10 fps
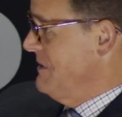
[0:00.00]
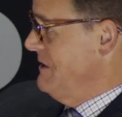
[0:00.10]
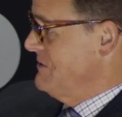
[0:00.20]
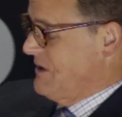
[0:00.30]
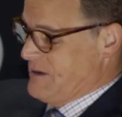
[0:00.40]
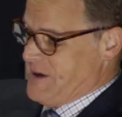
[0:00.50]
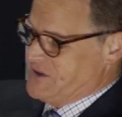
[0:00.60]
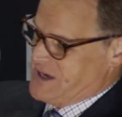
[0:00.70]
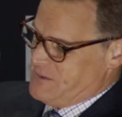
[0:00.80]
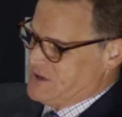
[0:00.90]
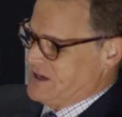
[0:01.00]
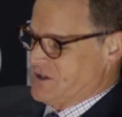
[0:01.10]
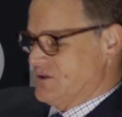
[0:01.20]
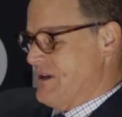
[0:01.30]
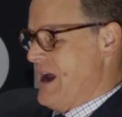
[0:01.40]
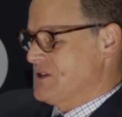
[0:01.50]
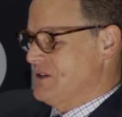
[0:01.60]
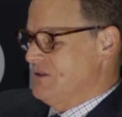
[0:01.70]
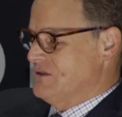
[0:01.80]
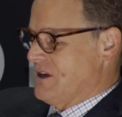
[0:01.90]
journey. You talk about same-sex
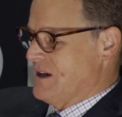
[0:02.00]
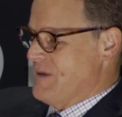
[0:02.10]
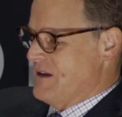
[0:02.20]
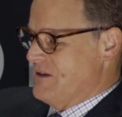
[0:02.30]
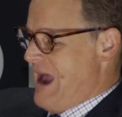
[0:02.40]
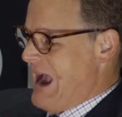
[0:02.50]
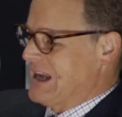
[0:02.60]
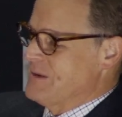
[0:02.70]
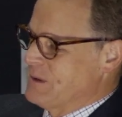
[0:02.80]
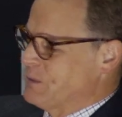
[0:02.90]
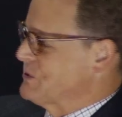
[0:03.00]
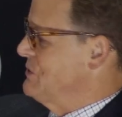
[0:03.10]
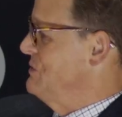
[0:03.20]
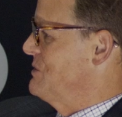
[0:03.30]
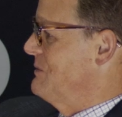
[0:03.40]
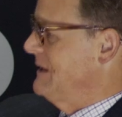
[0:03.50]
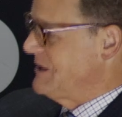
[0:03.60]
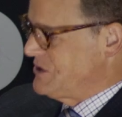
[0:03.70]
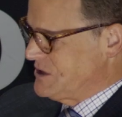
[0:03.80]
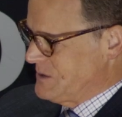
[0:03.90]
attraction. You talk about your academic pursuits, the
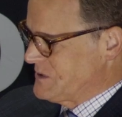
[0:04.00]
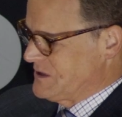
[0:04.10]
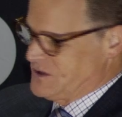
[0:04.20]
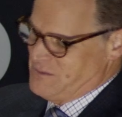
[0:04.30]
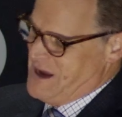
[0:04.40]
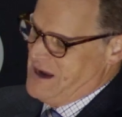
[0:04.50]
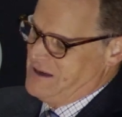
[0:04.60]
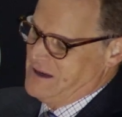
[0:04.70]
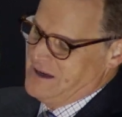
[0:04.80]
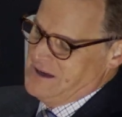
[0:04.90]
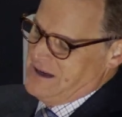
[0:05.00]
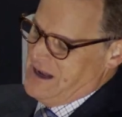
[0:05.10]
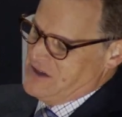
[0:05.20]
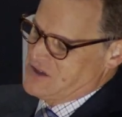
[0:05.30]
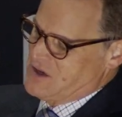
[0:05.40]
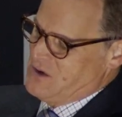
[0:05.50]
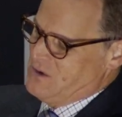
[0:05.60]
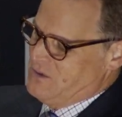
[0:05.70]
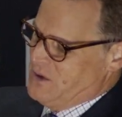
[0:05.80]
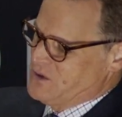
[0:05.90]
relationships that you made. And
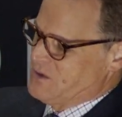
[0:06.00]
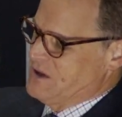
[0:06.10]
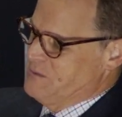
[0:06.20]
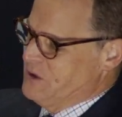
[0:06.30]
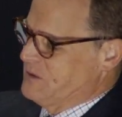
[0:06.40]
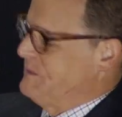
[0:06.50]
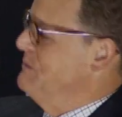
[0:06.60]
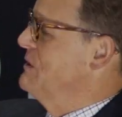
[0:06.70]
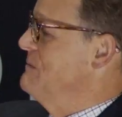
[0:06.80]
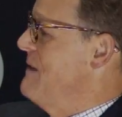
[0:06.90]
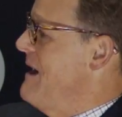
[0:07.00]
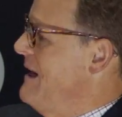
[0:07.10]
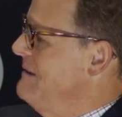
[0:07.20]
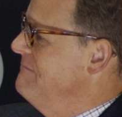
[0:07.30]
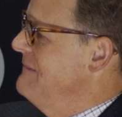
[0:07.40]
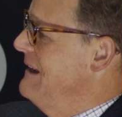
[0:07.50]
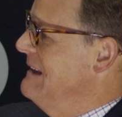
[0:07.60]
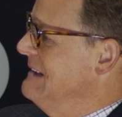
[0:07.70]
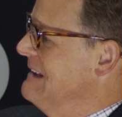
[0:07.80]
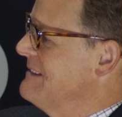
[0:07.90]
so those are in the book. People can buy
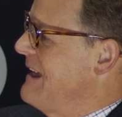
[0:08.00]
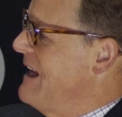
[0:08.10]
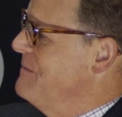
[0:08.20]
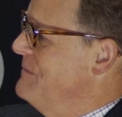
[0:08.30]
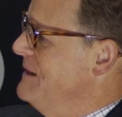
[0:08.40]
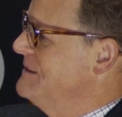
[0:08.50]
and get that.